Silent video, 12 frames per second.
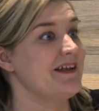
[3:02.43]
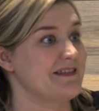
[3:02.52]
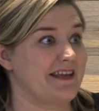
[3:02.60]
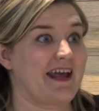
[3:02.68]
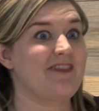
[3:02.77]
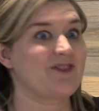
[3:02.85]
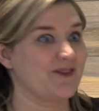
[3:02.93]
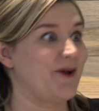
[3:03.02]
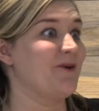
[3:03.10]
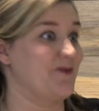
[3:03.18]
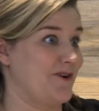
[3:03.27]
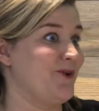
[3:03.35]
to get the
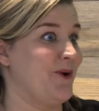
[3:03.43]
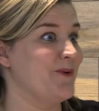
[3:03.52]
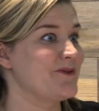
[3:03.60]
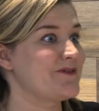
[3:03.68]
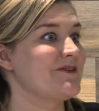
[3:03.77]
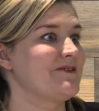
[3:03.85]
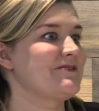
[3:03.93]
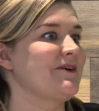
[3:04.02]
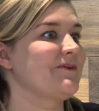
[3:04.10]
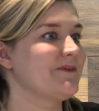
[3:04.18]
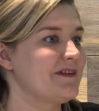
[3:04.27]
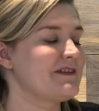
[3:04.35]
loan to close. So
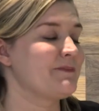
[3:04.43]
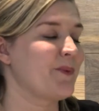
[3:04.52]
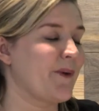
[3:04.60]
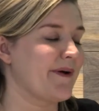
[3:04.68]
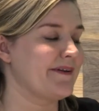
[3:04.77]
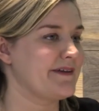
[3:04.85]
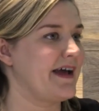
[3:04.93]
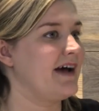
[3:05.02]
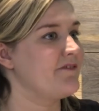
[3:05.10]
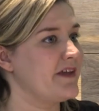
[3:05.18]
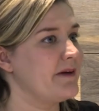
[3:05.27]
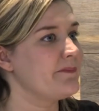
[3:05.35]
it's important to
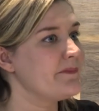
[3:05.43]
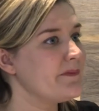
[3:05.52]
have them.